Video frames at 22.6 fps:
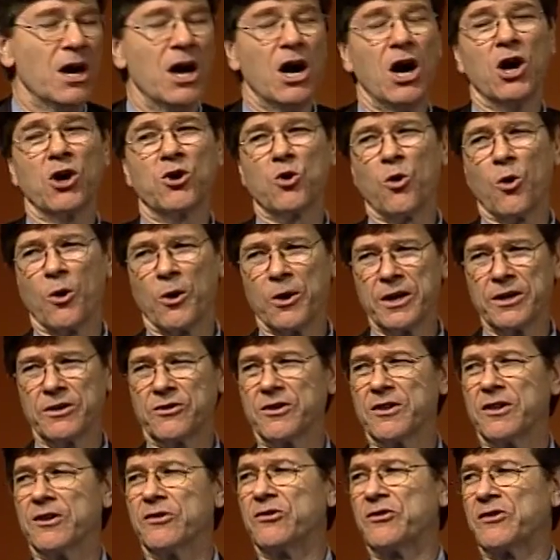according to
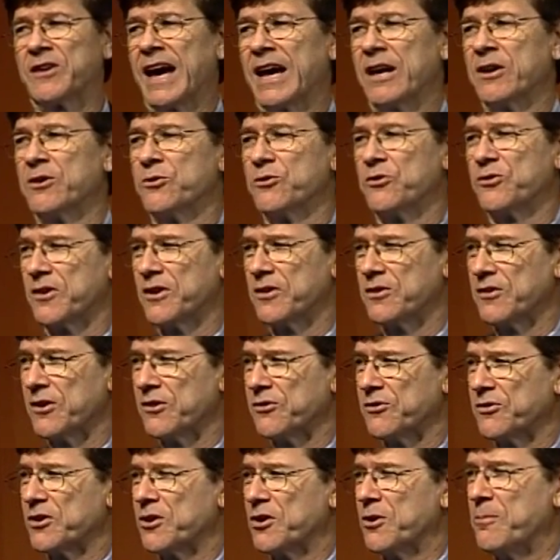the standard
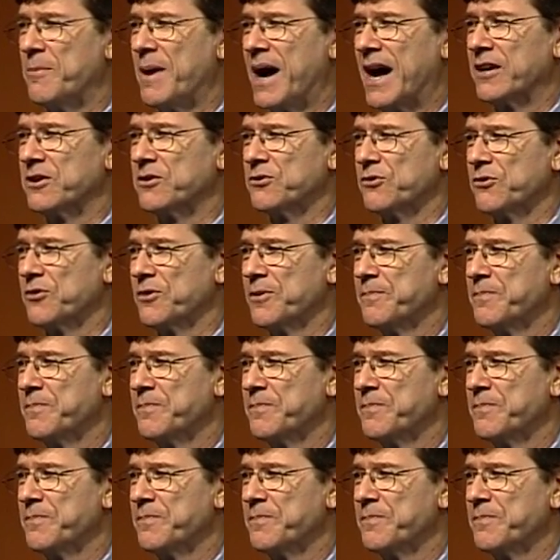statistical models.